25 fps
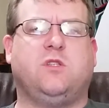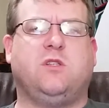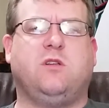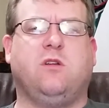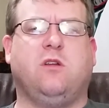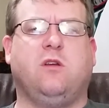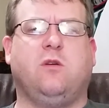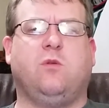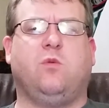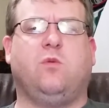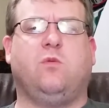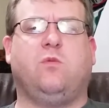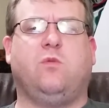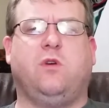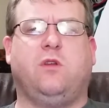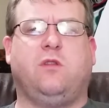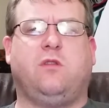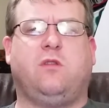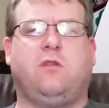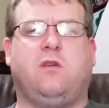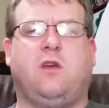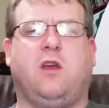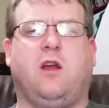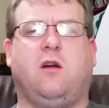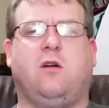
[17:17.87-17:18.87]
It's dealing
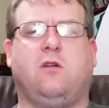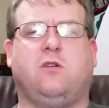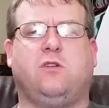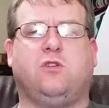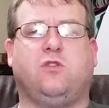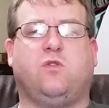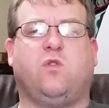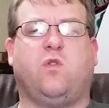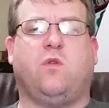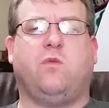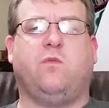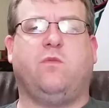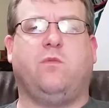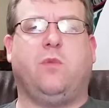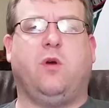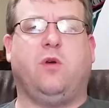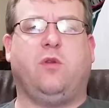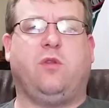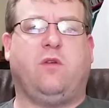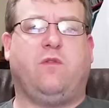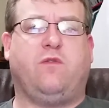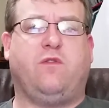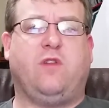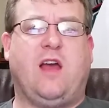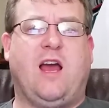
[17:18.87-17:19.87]
with characters from
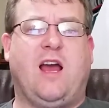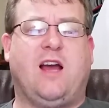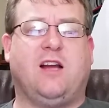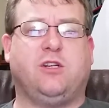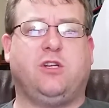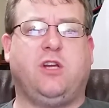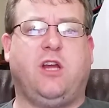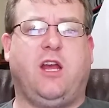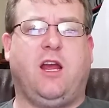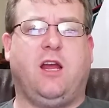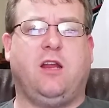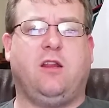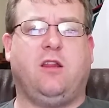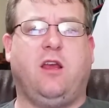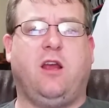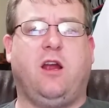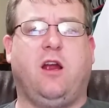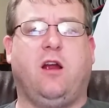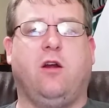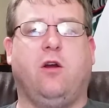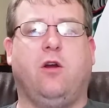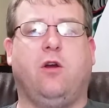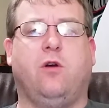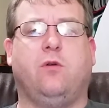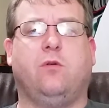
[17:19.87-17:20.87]
both the Flash and the
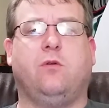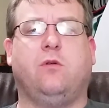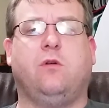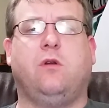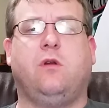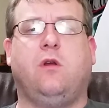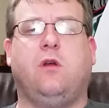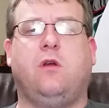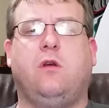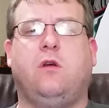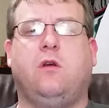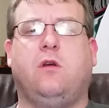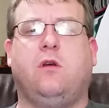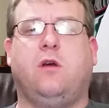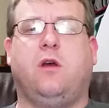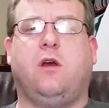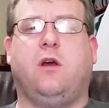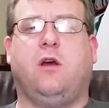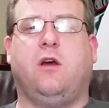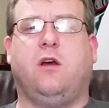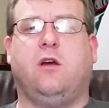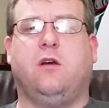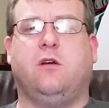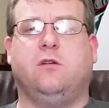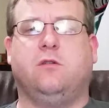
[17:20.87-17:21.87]
Arrow,
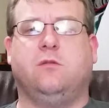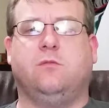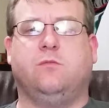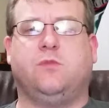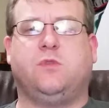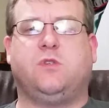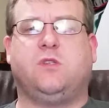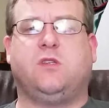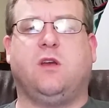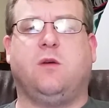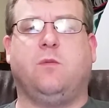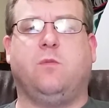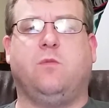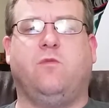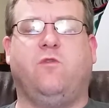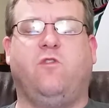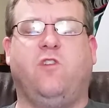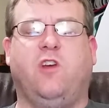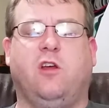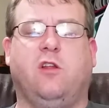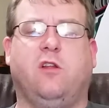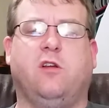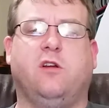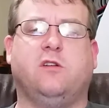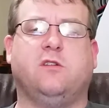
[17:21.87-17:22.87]
some
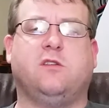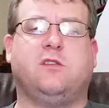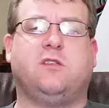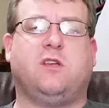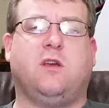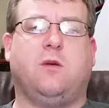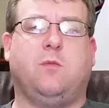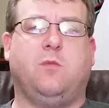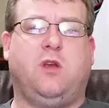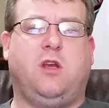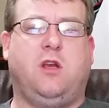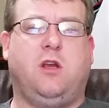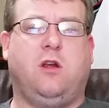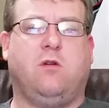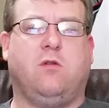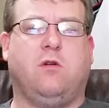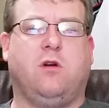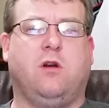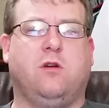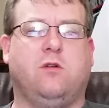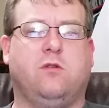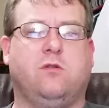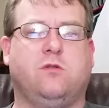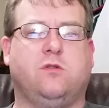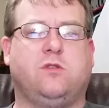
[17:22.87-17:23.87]
villains, some
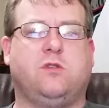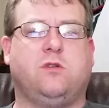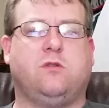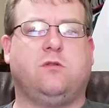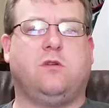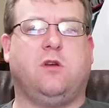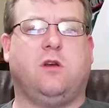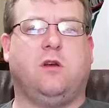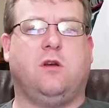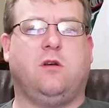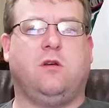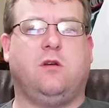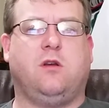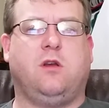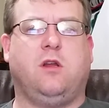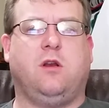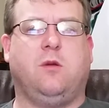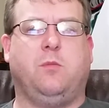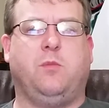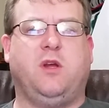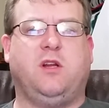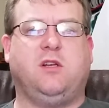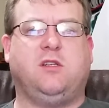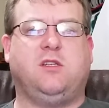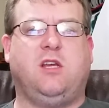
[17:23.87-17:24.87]
heroes,
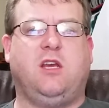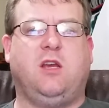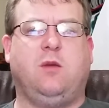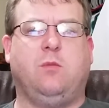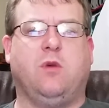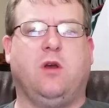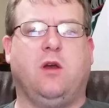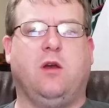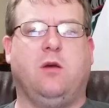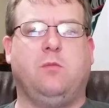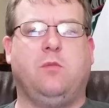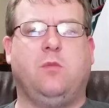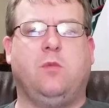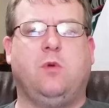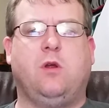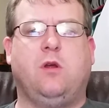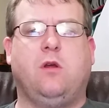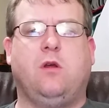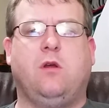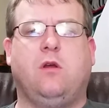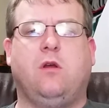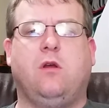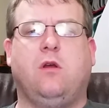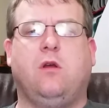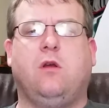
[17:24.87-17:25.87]
in a big team up.
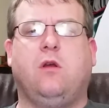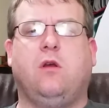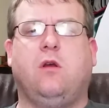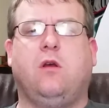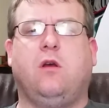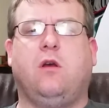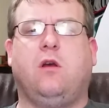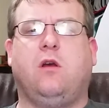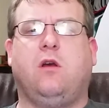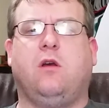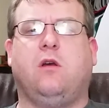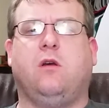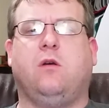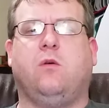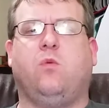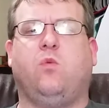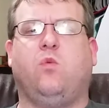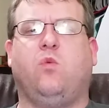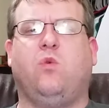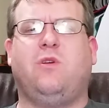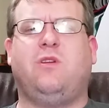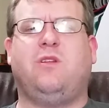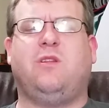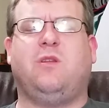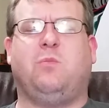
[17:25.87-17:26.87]

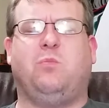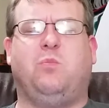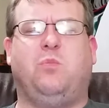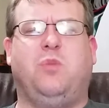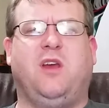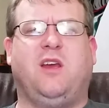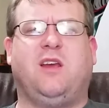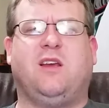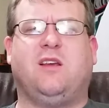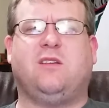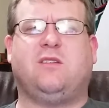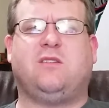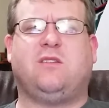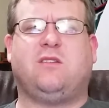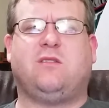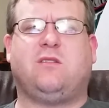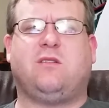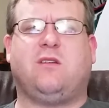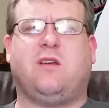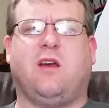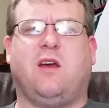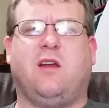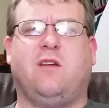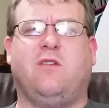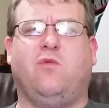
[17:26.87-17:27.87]
One of the
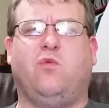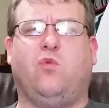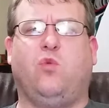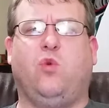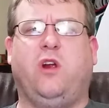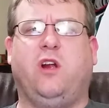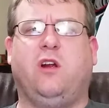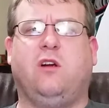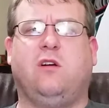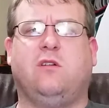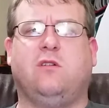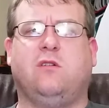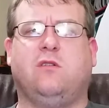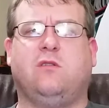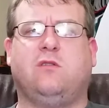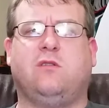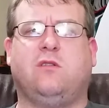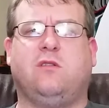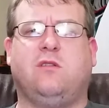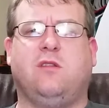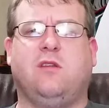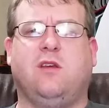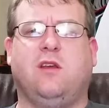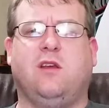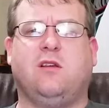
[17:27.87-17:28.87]
biggest kind of
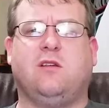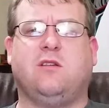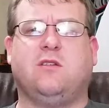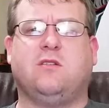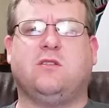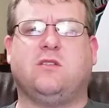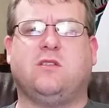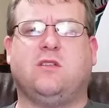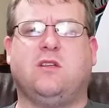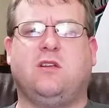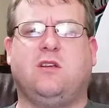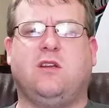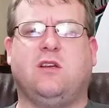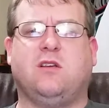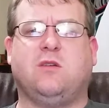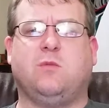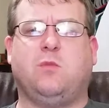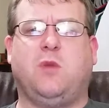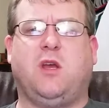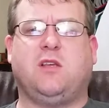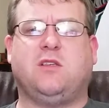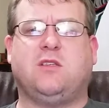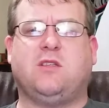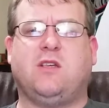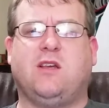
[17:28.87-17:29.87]
weird things that
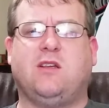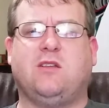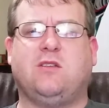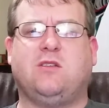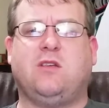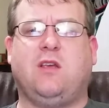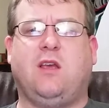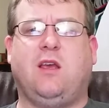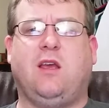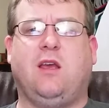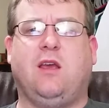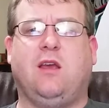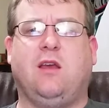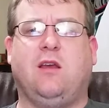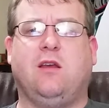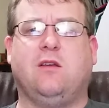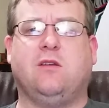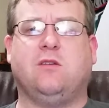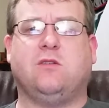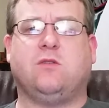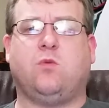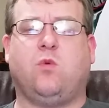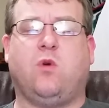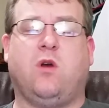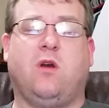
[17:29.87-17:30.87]
doesn't make sense
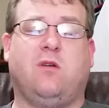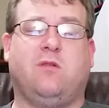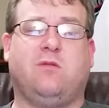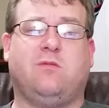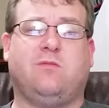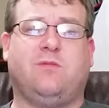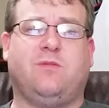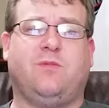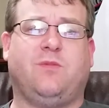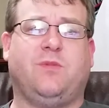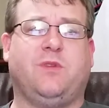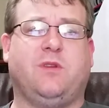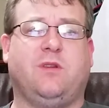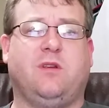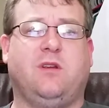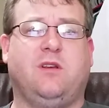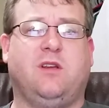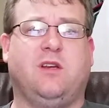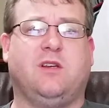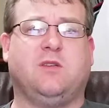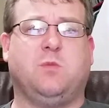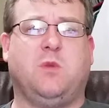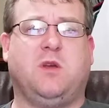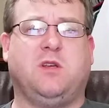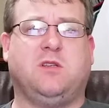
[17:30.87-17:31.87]
is, well,
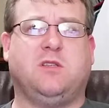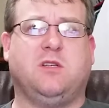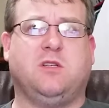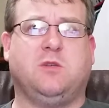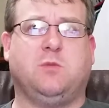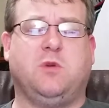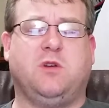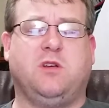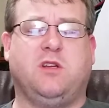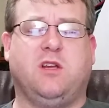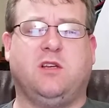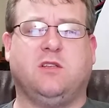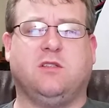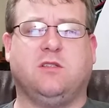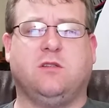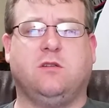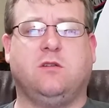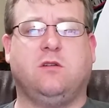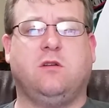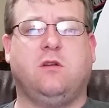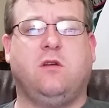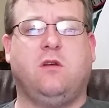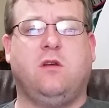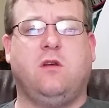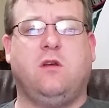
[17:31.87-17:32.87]
it does make sense but
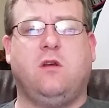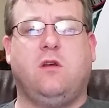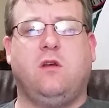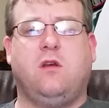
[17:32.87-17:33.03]
doesn't,